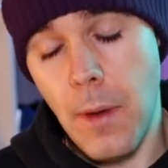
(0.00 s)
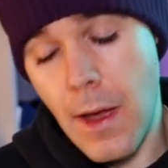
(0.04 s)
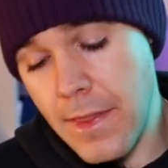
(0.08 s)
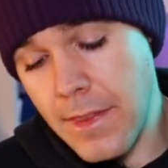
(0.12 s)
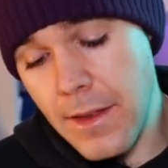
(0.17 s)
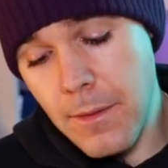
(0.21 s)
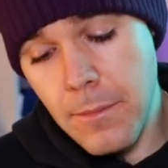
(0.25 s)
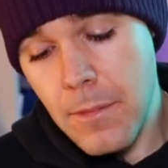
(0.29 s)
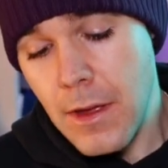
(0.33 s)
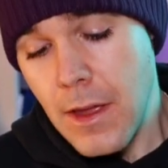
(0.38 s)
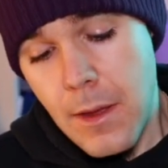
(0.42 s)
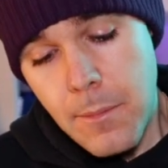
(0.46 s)

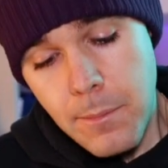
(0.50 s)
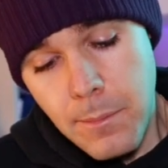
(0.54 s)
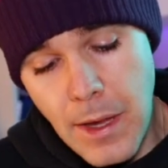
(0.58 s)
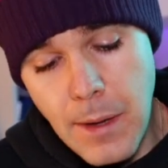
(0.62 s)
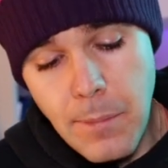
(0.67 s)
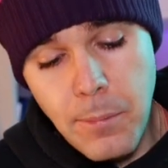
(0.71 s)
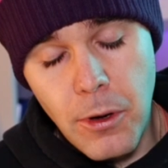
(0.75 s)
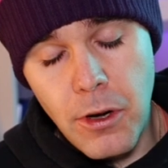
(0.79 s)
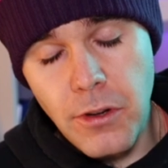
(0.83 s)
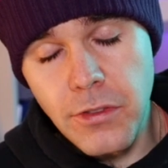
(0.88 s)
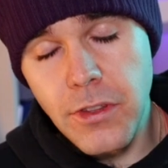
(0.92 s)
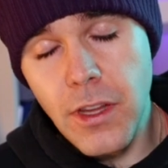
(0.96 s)
And me
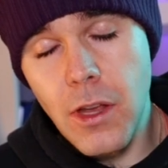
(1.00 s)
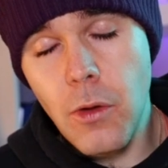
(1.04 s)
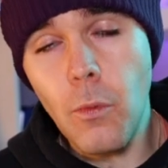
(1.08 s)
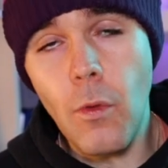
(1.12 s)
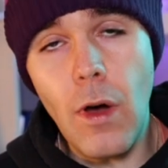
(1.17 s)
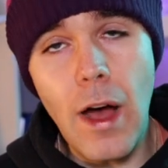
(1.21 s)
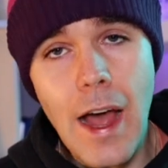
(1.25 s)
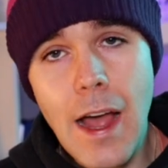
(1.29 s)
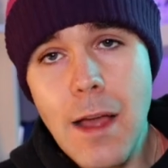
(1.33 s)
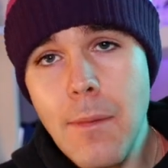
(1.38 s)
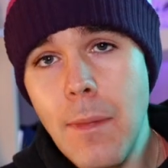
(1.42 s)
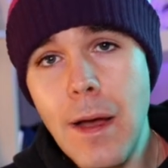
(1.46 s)
personally,
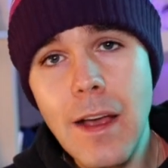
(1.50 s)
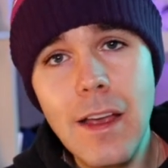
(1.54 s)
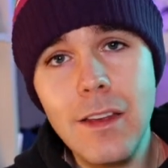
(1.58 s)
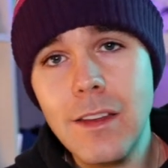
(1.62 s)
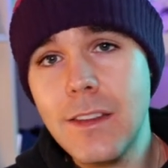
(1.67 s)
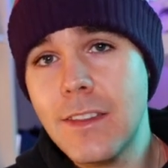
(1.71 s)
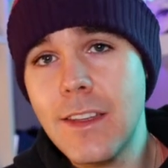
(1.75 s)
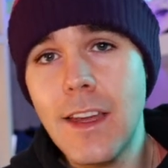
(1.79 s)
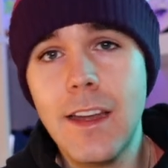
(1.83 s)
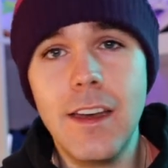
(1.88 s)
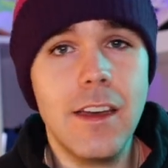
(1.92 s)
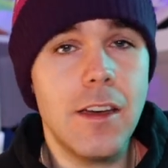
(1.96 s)
why am I
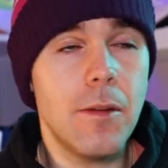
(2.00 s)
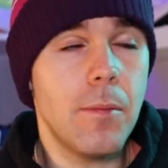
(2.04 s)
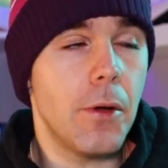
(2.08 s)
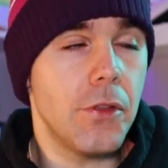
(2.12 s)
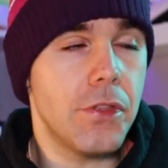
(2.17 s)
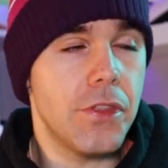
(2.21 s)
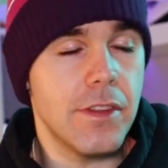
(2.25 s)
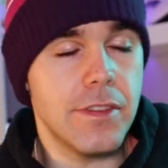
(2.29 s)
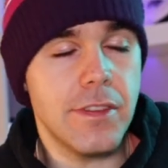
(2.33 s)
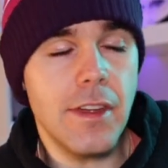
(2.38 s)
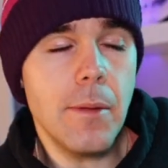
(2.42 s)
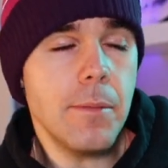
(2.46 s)
excited
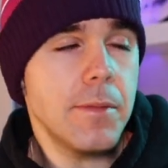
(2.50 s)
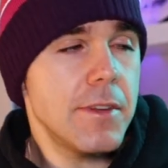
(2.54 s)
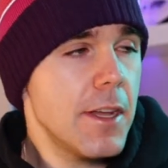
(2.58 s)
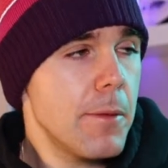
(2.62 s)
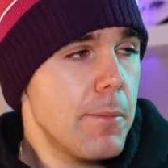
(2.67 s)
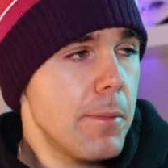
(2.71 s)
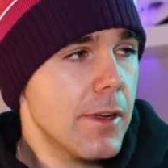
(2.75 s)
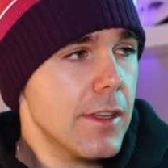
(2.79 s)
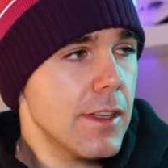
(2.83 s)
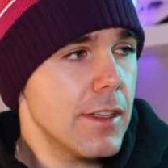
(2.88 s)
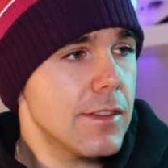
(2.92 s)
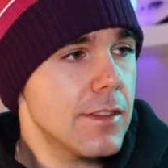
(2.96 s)
about this? I'm
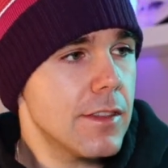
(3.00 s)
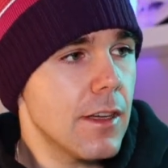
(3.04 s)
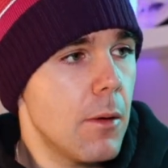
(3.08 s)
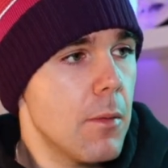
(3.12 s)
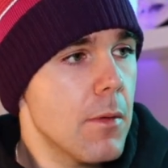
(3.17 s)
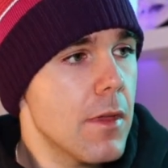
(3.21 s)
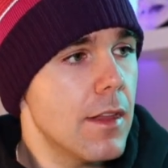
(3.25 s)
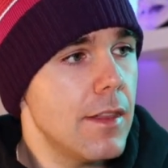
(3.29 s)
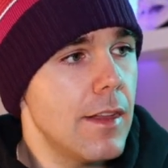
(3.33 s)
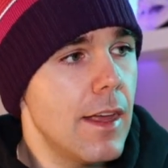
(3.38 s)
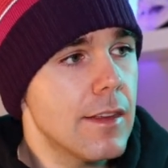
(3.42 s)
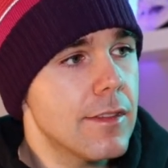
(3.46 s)
typically
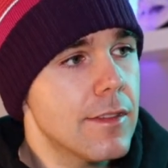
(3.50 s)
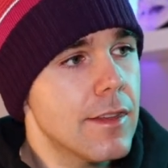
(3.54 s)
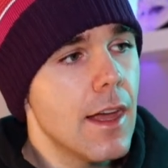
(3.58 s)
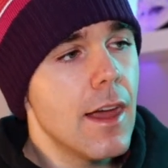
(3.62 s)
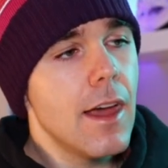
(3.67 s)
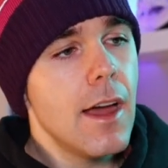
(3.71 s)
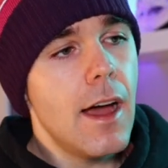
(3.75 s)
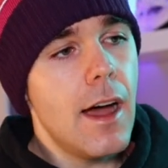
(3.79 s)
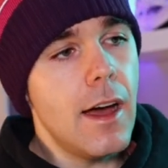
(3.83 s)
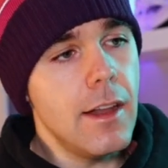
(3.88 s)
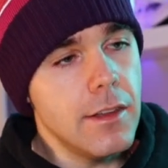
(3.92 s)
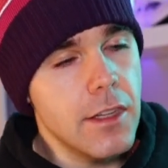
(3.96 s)
someone that likes
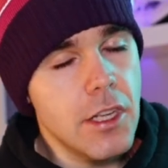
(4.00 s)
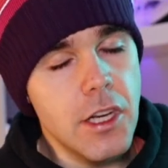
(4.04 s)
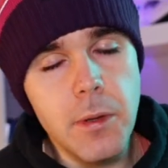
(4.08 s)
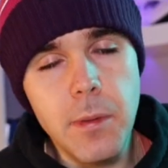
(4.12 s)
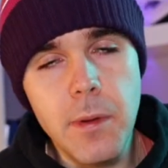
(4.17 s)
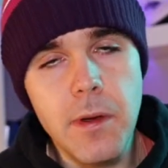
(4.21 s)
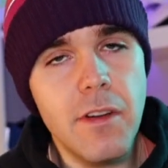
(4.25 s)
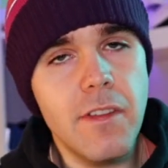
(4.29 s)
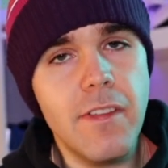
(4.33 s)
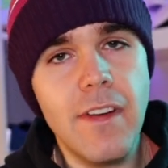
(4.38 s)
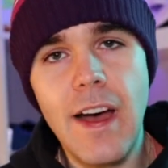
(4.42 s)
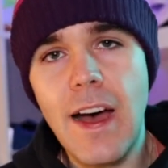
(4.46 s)
a little
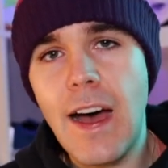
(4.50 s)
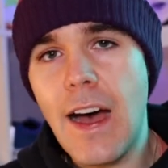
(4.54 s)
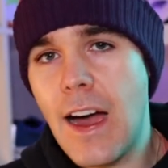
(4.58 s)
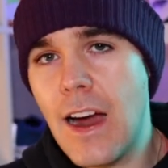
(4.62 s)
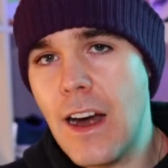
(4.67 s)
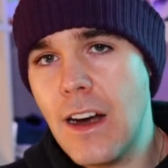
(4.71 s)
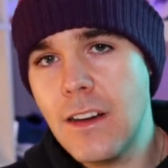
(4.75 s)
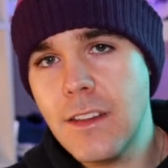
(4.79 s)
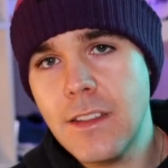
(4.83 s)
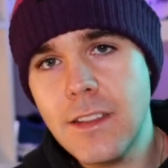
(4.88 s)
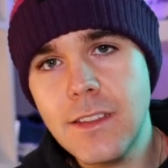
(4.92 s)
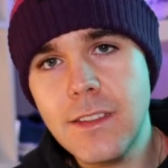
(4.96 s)
bit of a
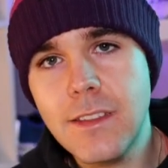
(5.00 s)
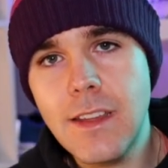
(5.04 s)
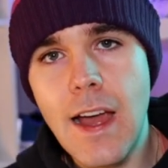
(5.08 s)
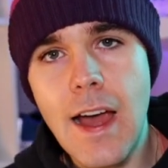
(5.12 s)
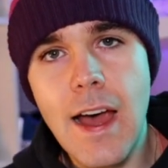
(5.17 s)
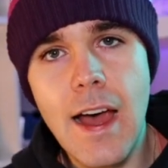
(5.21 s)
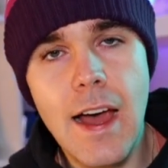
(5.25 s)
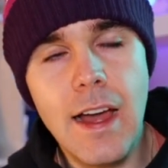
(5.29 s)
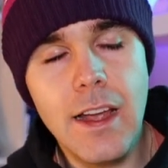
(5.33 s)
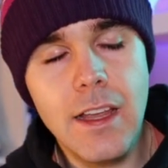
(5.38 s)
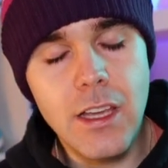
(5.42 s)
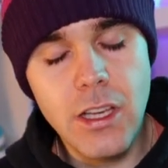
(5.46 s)
higher
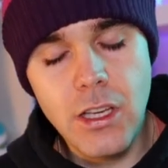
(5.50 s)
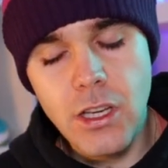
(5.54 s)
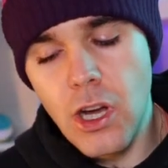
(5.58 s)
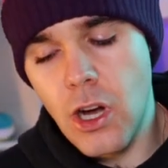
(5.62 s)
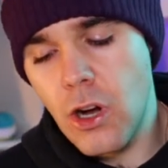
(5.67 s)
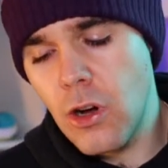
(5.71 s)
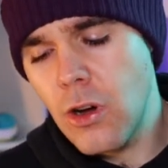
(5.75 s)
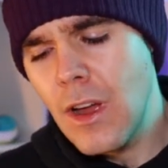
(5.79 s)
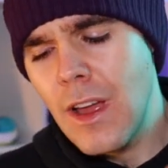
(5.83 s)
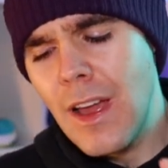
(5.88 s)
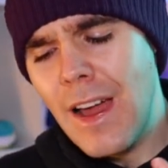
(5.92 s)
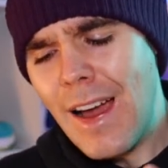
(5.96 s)
stack, you know,